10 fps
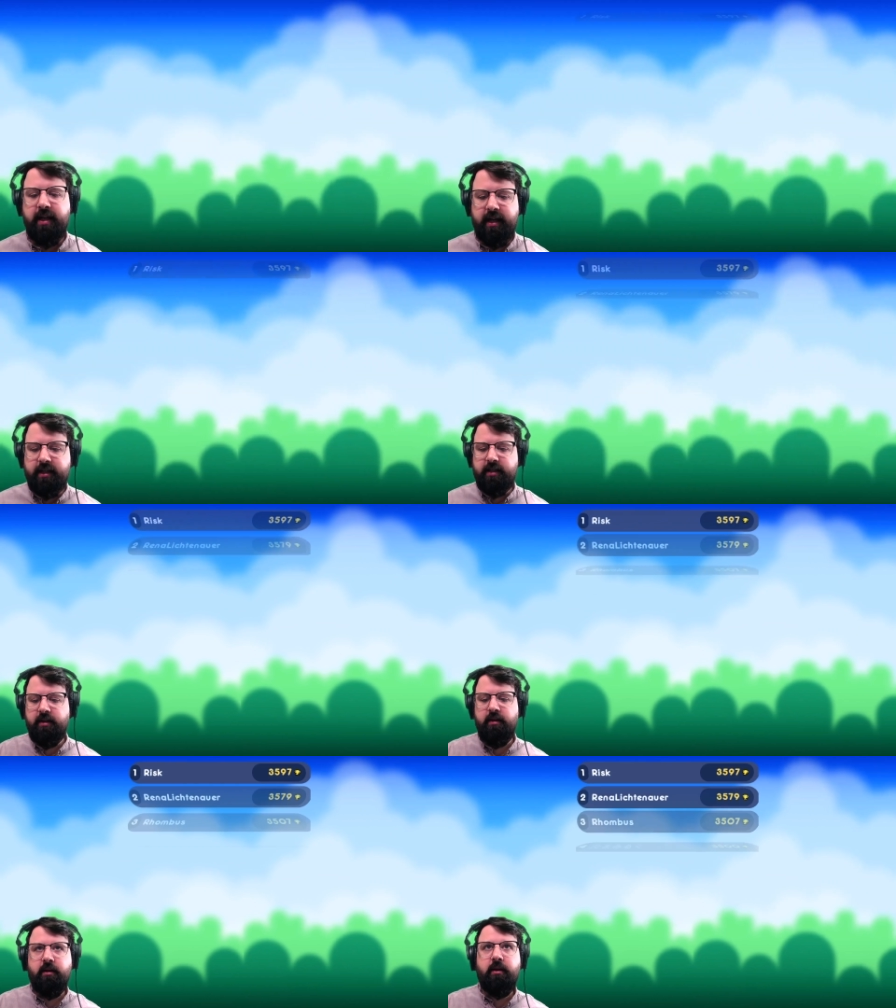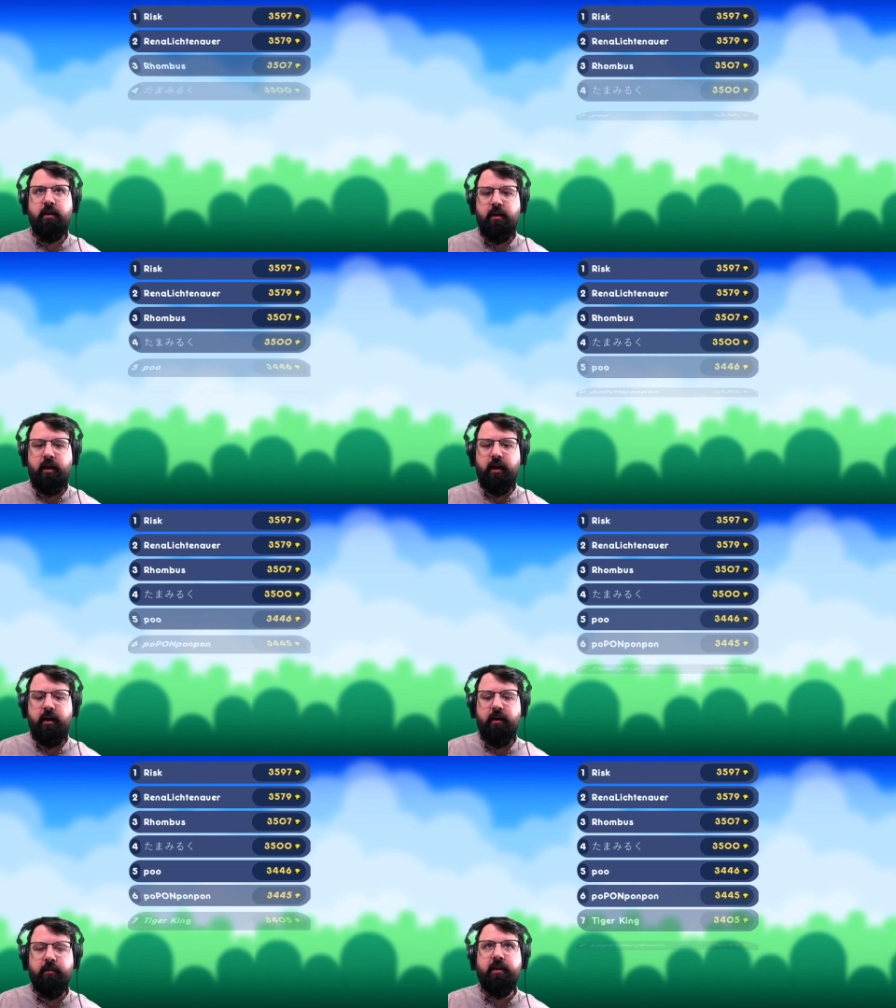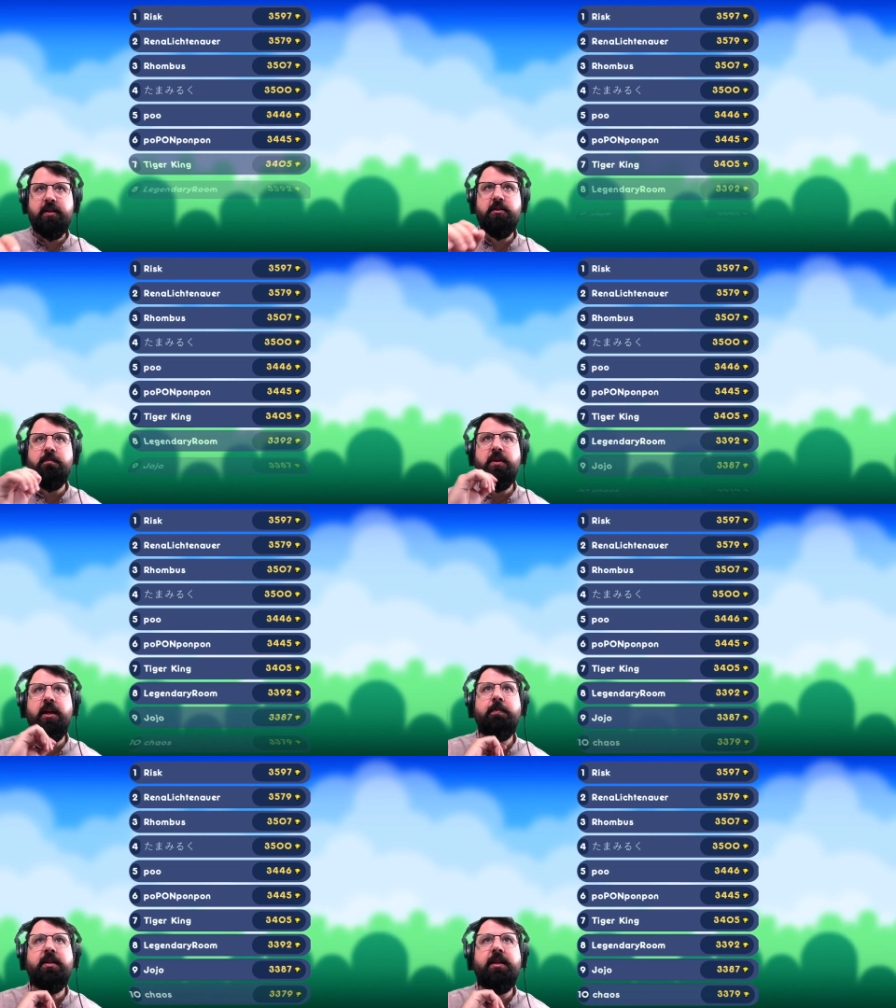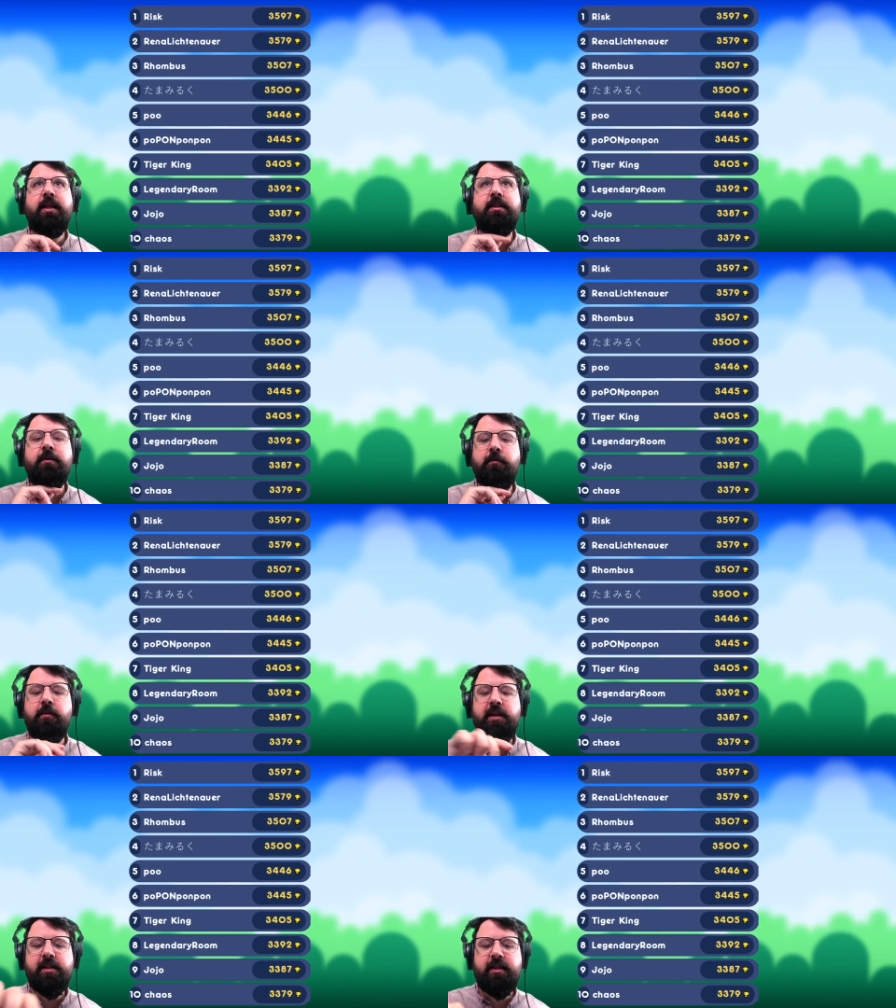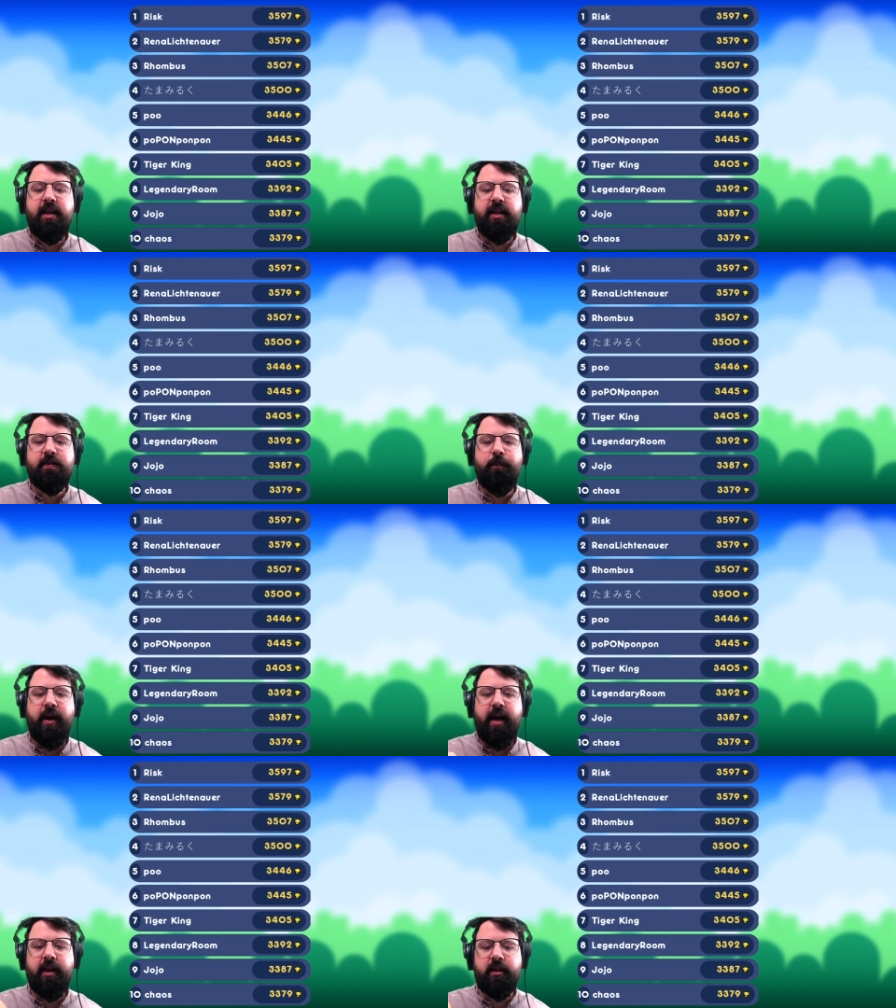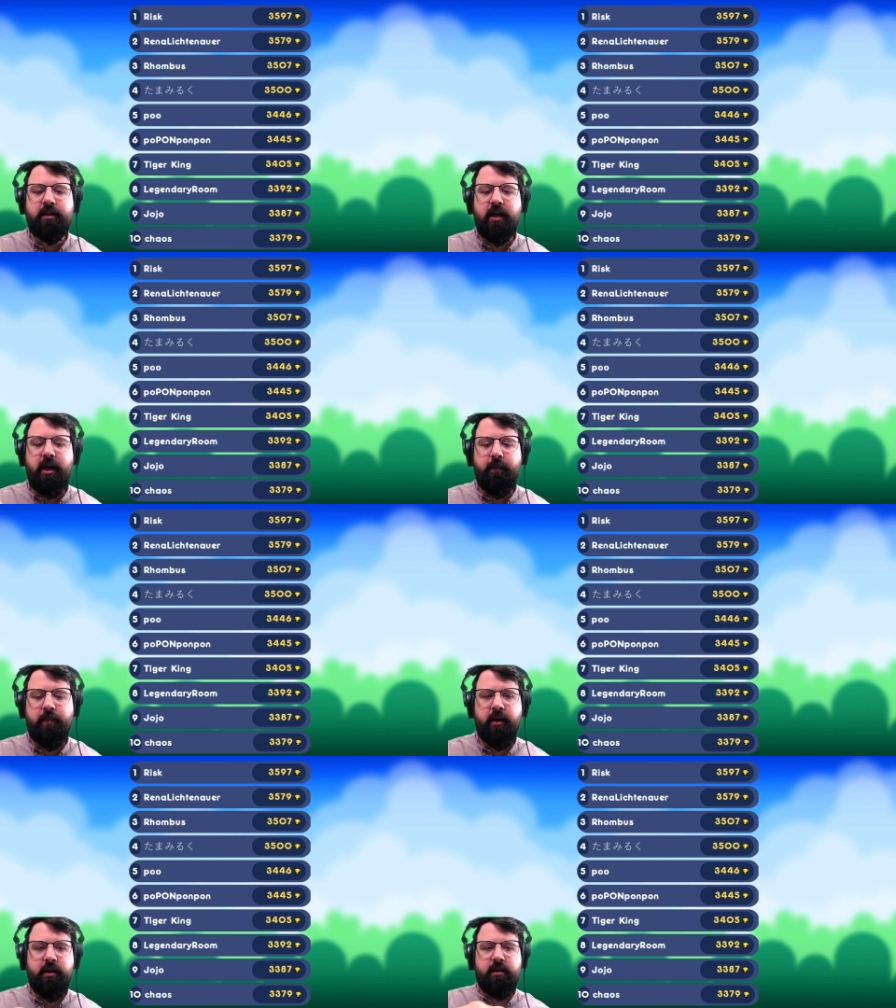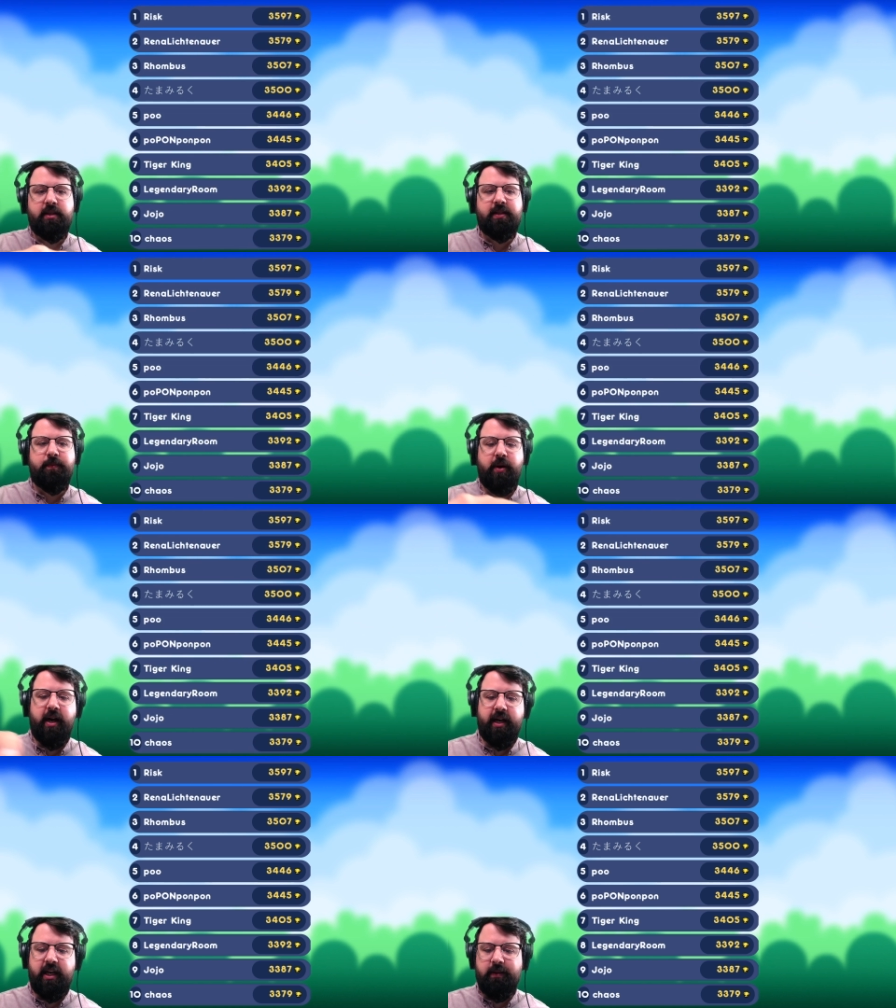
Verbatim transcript: date. Uh, this should be up to date. So Risk takes back the top spot.